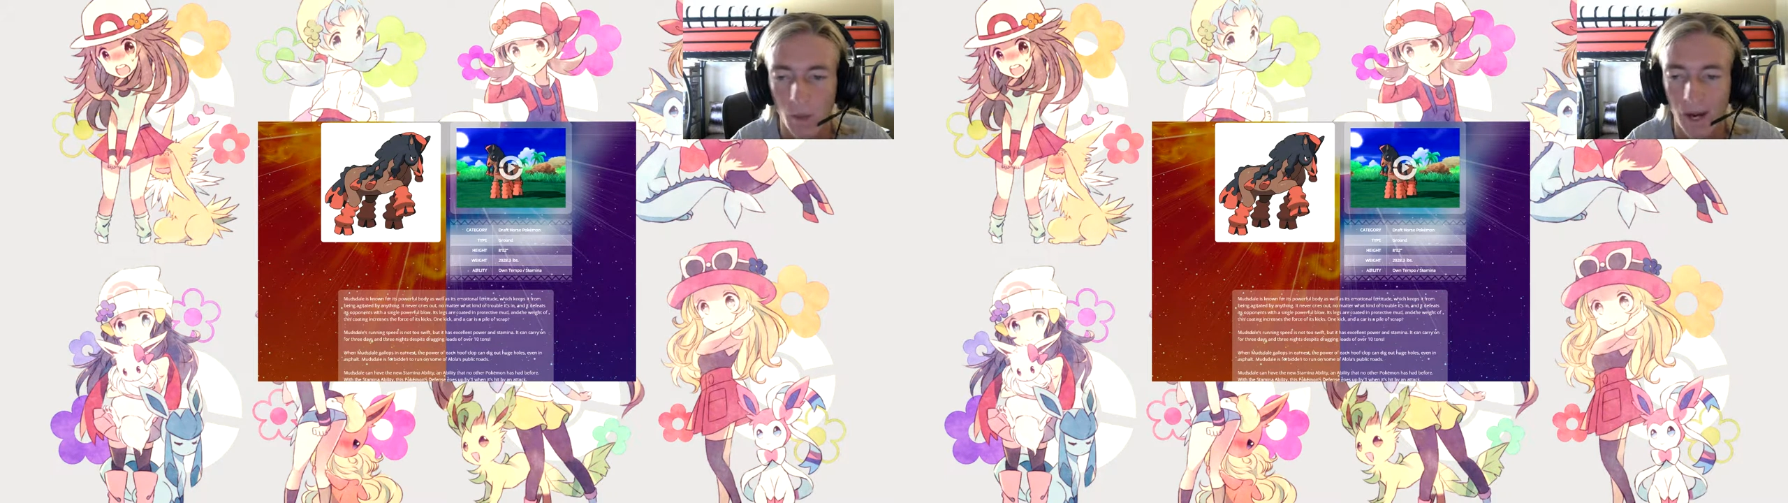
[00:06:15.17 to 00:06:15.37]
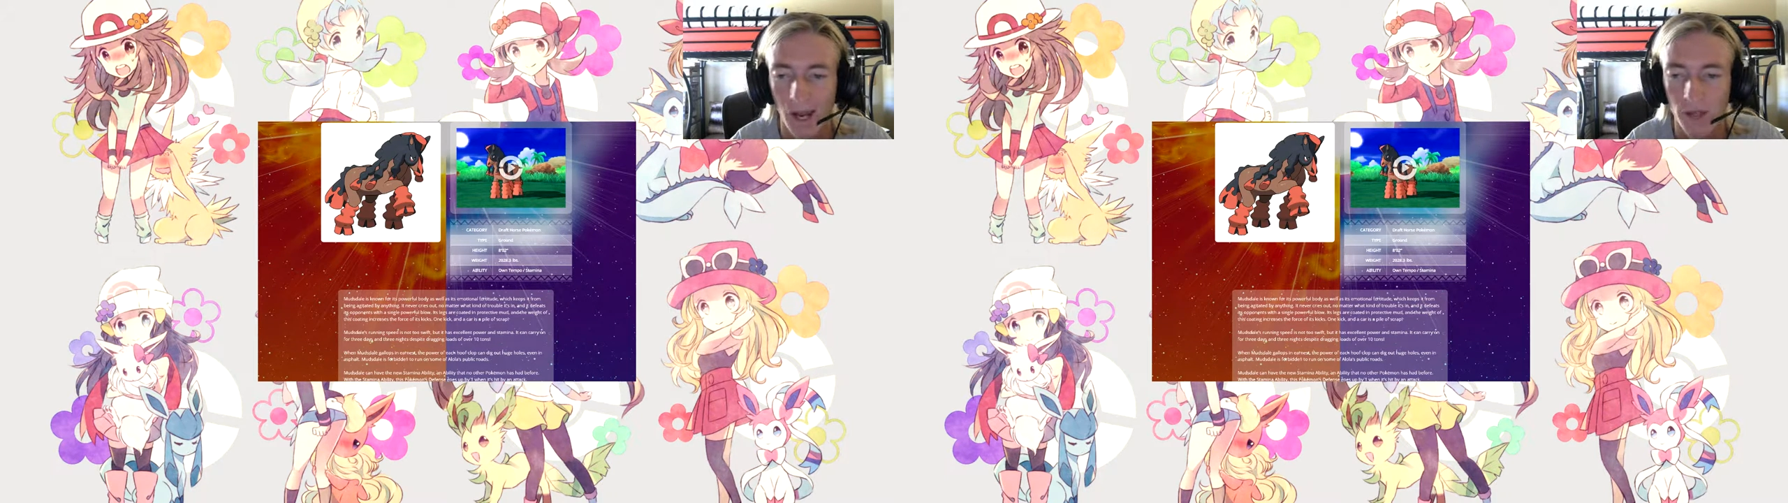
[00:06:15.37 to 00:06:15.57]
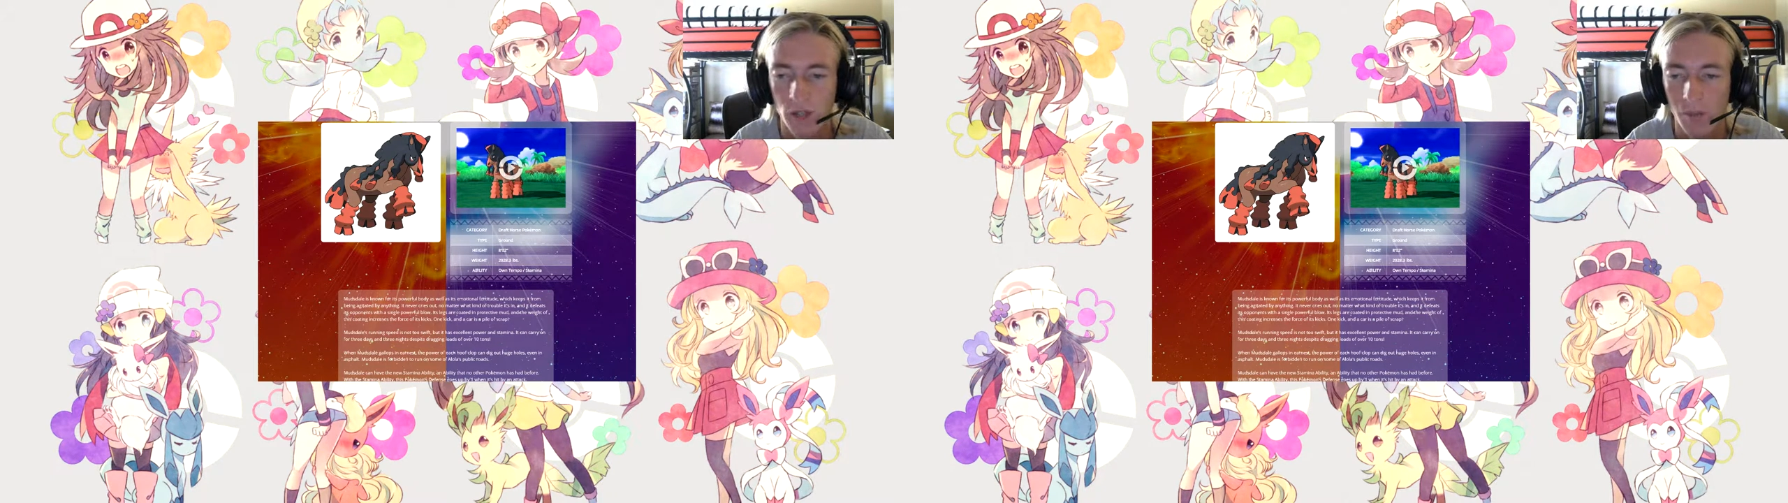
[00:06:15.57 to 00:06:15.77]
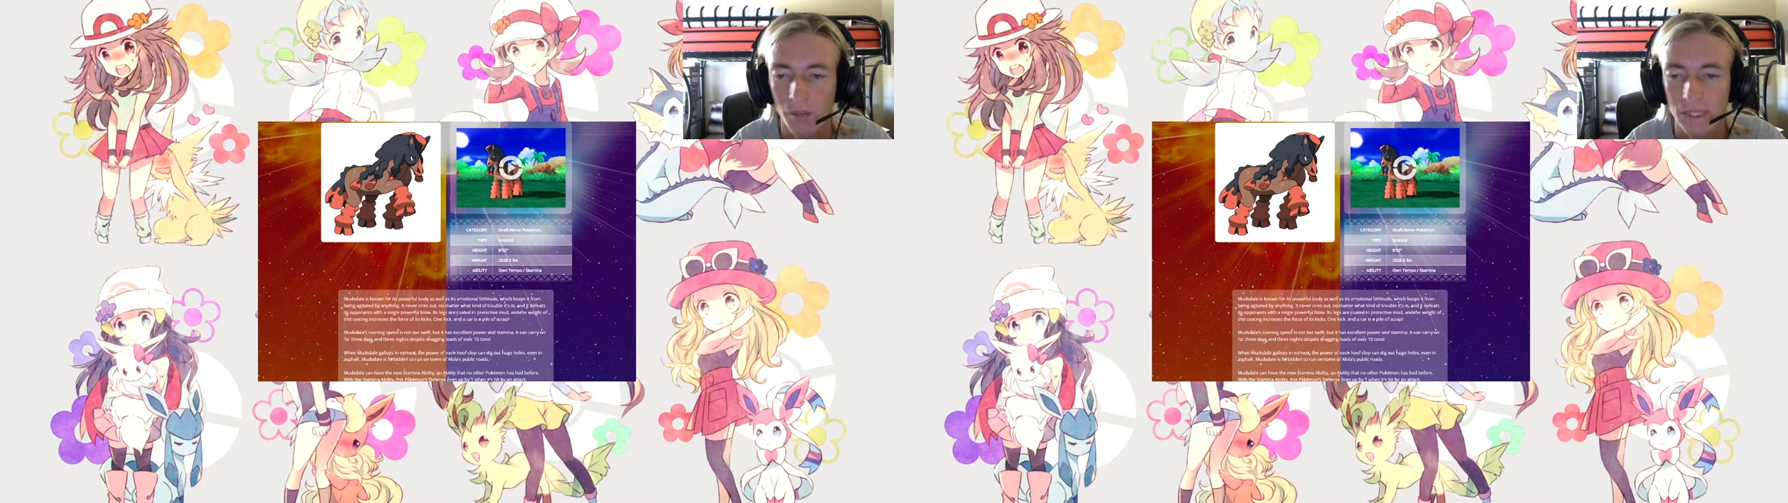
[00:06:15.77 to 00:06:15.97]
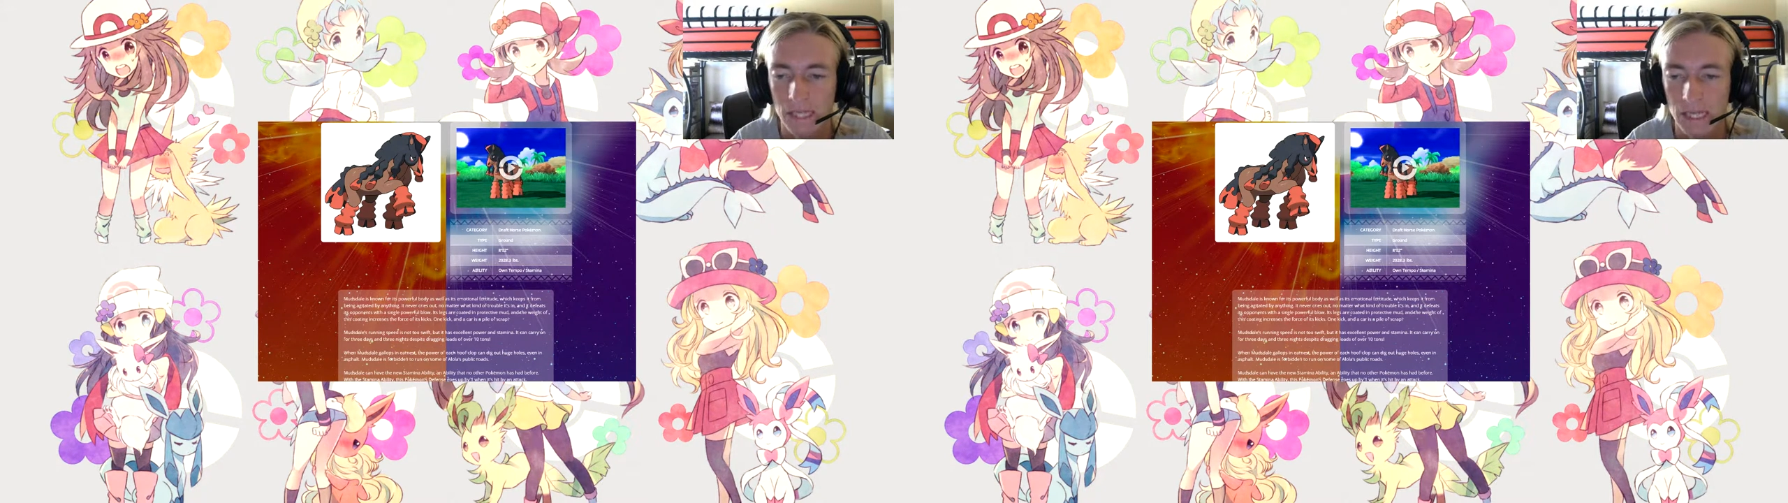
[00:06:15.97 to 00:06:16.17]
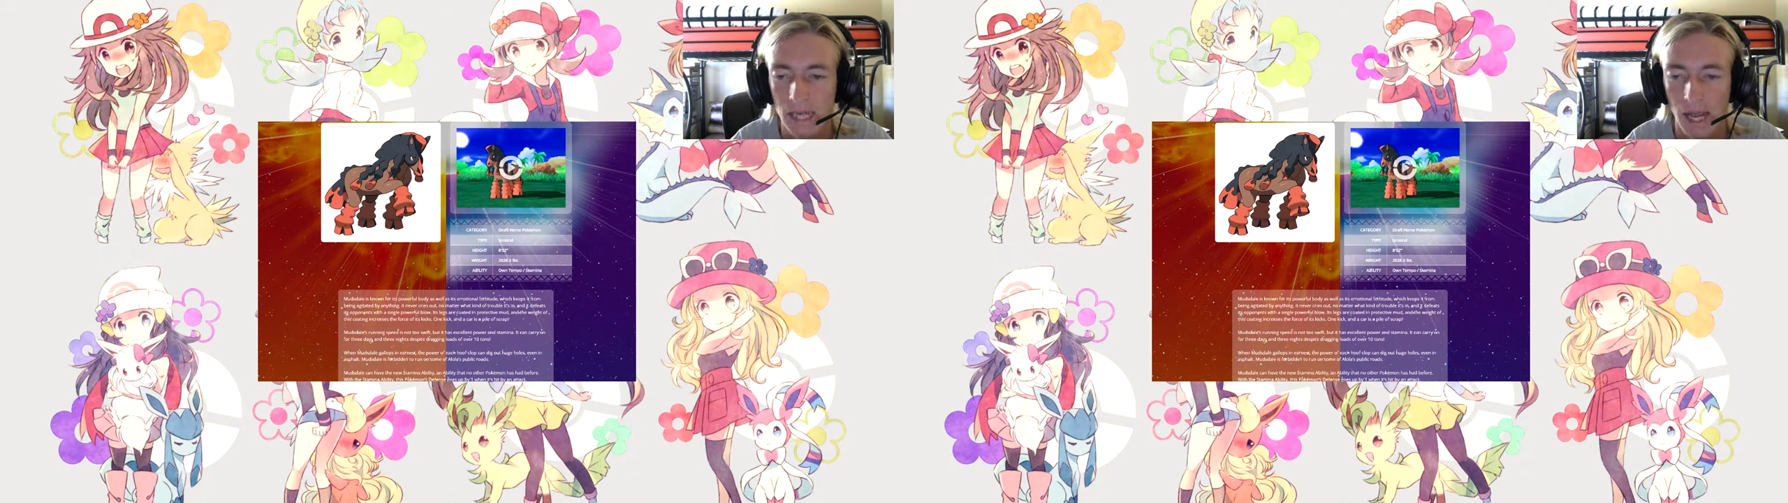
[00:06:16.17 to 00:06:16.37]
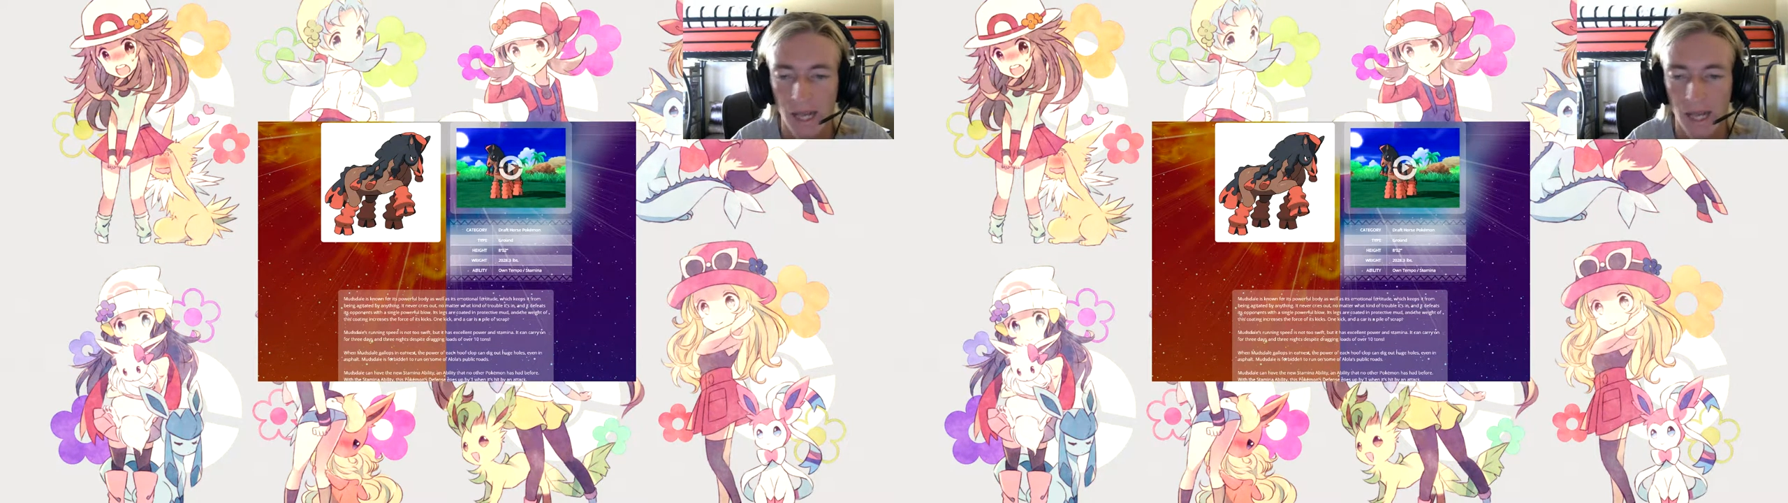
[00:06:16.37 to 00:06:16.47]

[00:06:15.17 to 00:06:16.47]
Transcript: what kind of trouble it's in,